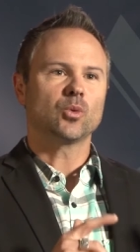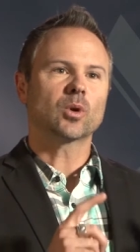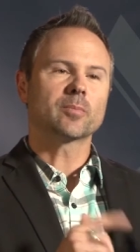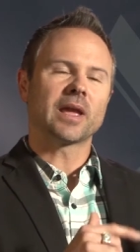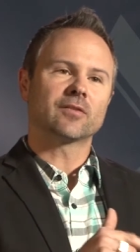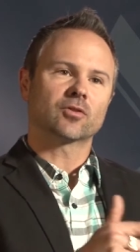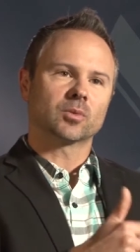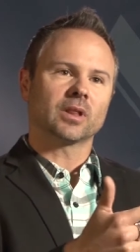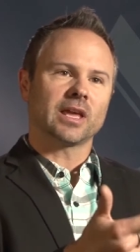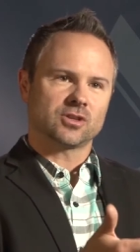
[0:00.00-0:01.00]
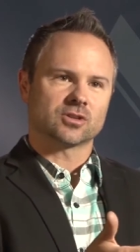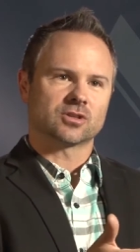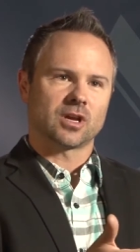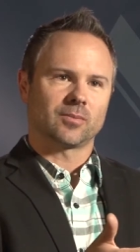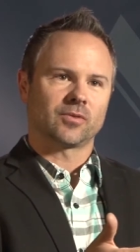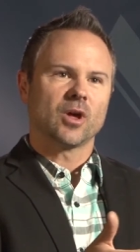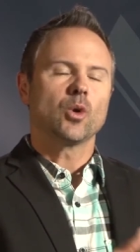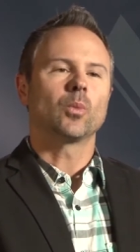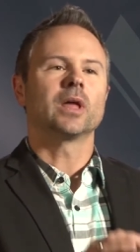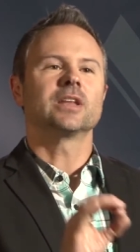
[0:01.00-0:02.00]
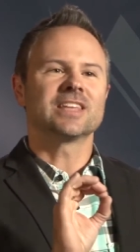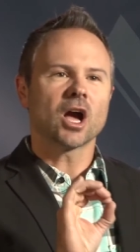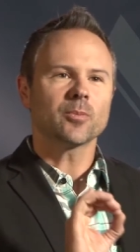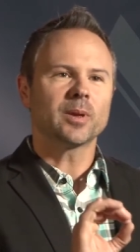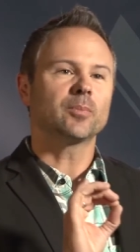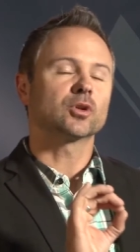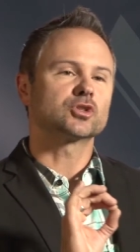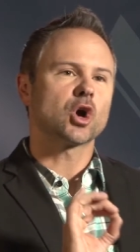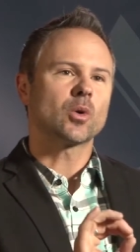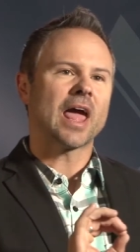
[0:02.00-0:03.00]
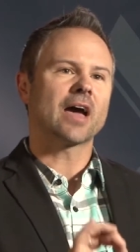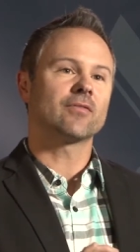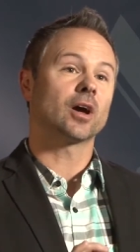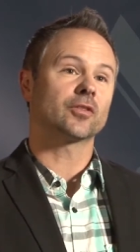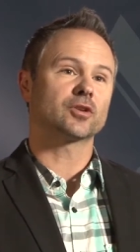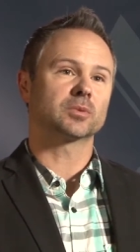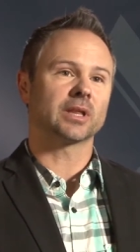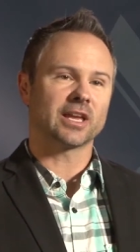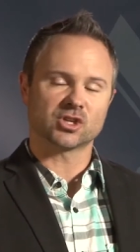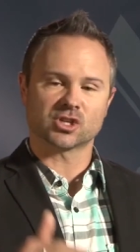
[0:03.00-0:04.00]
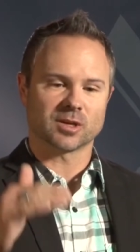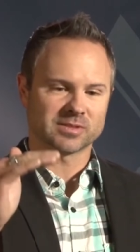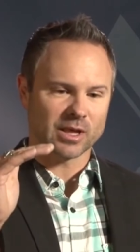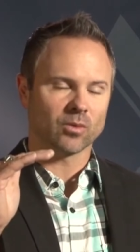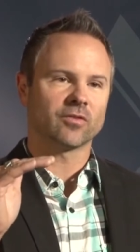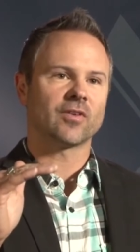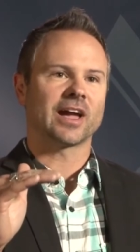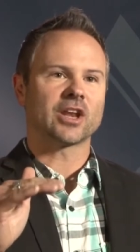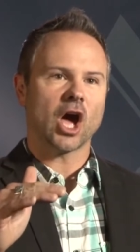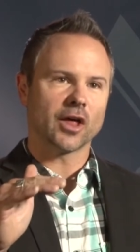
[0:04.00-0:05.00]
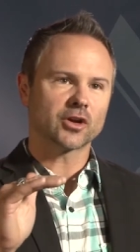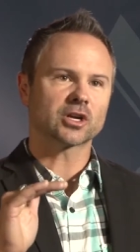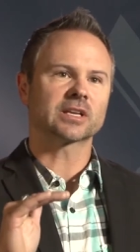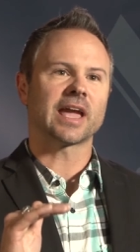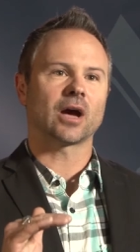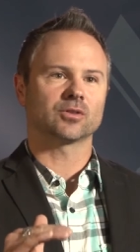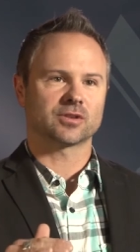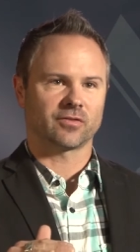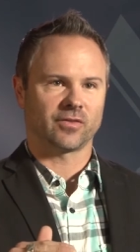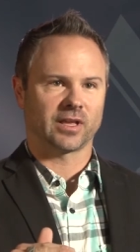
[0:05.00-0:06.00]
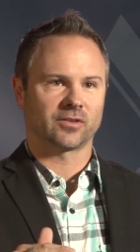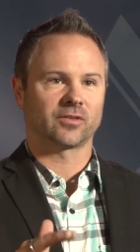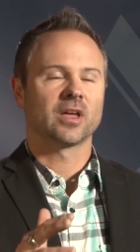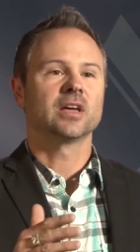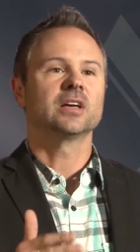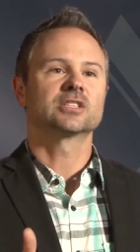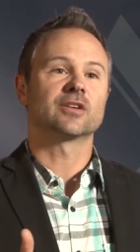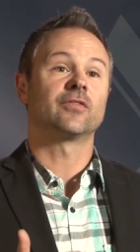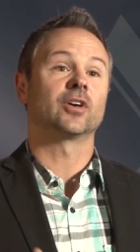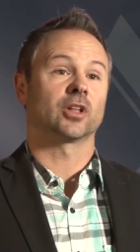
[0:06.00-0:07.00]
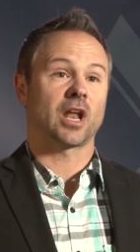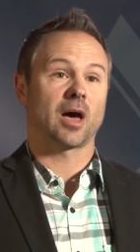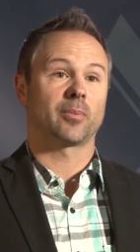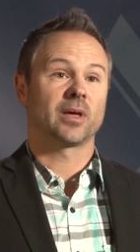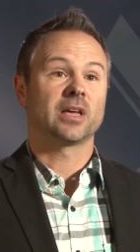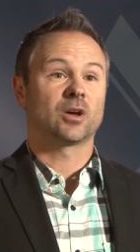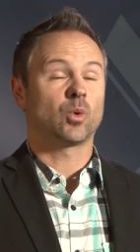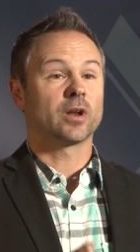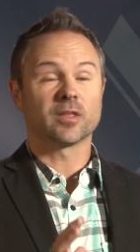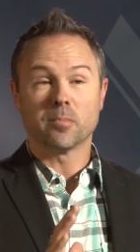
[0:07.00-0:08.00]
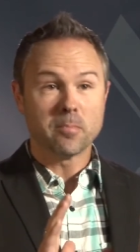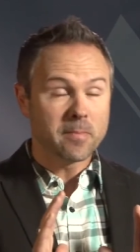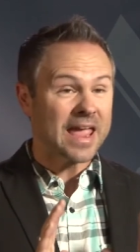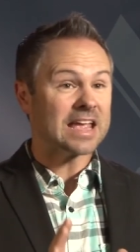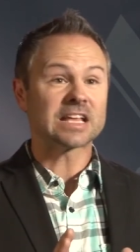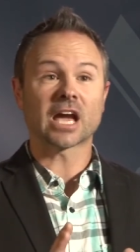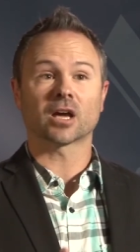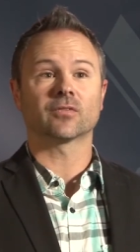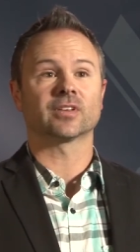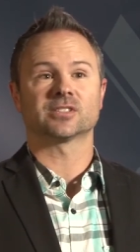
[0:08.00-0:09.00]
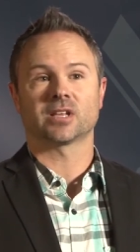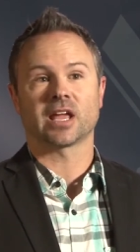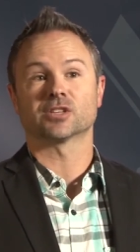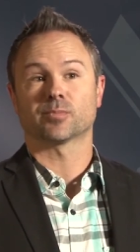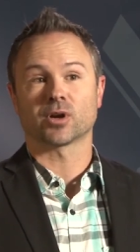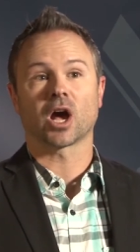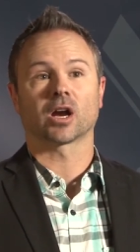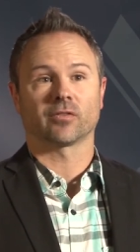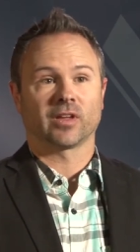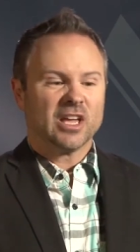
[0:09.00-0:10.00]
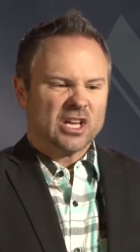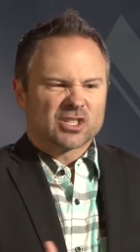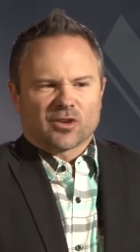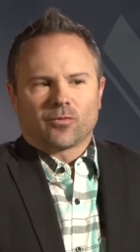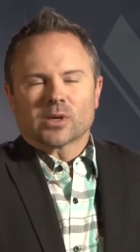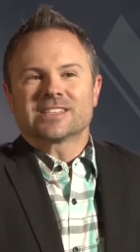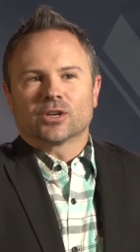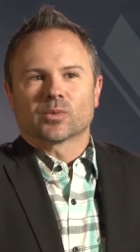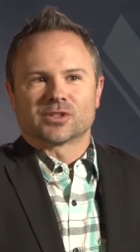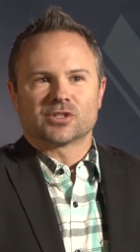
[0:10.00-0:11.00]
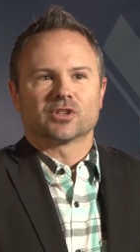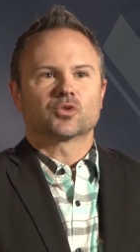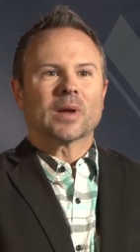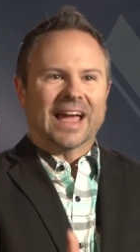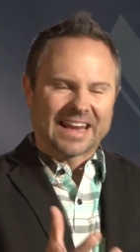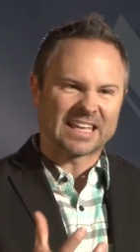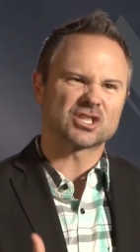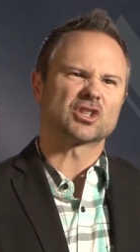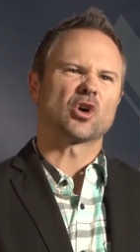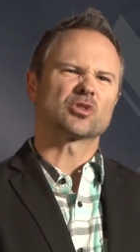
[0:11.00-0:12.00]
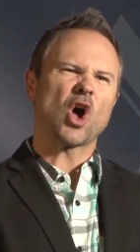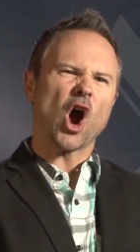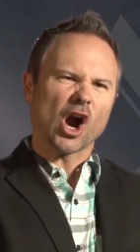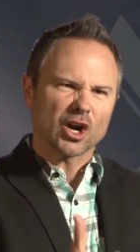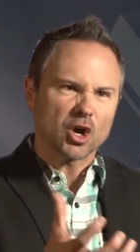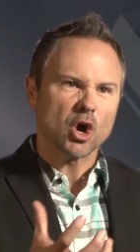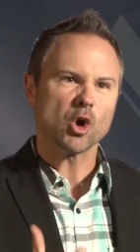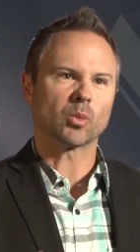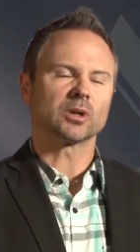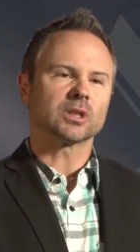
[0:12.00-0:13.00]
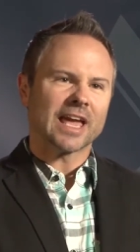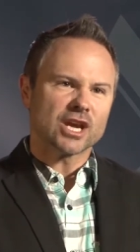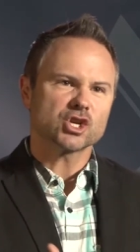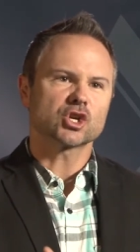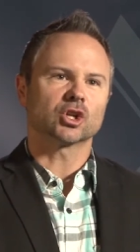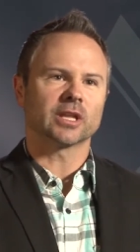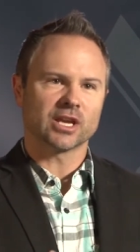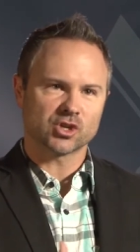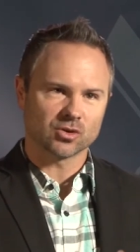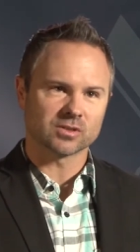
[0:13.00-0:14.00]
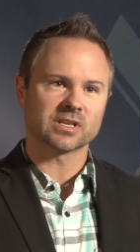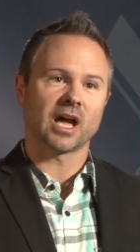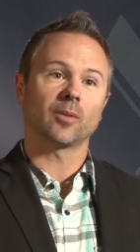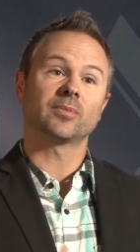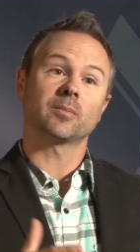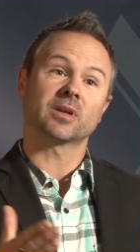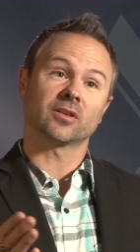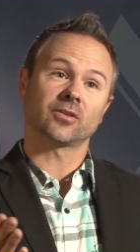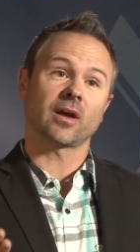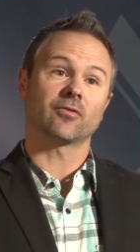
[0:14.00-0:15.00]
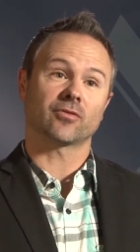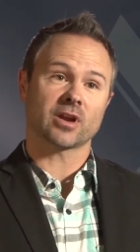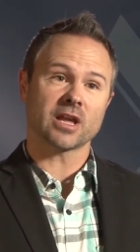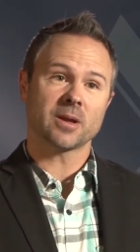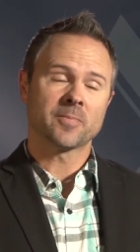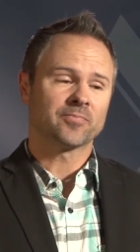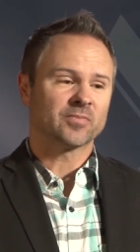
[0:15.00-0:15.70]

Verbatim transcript: We're made for relationships. When young people don't have healthy relationships, they will find other counterfeits to fill it up. And one of the main counterfeits today is pornography. So if we're dealing with students, we got to get to those heart relational issues to help them get set free.